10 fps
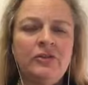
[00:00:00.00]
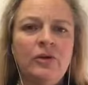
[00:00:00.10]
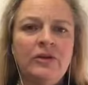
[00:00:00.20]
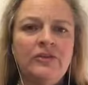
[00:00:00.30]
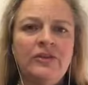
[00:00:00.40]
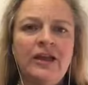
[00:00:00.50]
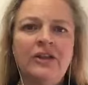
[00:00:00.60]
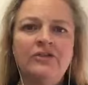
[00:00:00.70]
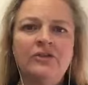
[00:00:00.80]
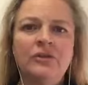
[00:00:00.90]
What's the
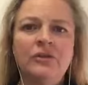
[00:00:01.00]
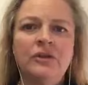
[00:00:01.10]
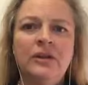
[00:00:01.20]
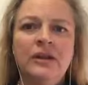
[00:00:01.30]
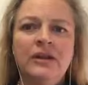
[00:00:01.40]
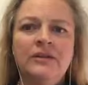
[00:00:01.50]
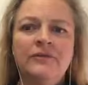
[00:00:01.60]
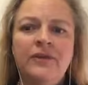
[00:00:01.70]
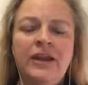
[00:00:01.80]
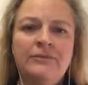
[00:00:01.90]
actual
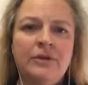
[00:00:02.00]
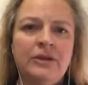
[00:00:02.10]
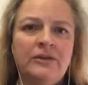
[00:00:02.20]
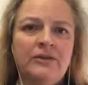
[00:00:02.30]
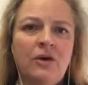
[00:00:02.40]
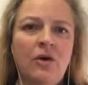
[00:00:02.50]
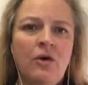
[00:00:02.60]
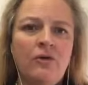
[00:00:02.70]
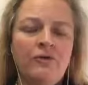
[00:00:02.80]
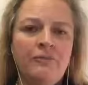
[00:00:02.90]
development
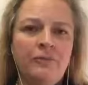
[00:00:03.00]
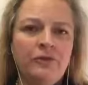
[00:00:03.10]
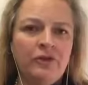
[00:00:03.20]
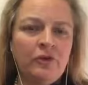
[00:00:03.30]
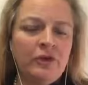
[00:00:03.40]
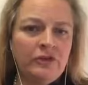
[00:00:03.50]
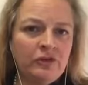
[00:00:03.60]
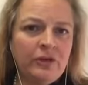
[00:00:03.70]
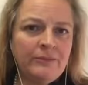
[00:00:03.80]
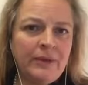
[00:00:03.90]
of
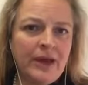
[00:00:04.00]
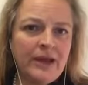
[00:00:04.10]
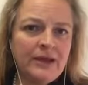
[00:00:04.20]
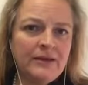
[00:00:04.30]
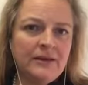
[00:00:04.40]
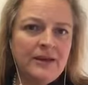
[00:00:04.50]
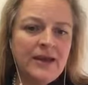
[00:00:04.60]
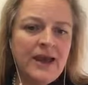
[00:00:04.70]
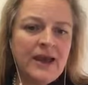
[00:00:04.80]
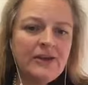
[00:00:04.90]
joint pain
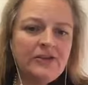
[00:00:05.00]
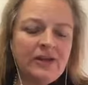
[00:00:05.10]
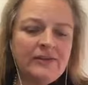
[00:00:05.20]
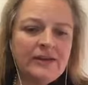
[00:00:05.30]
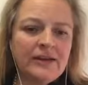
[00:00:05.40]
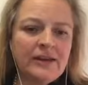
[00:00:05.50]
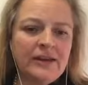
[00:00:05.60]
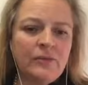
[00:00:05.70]
energetically?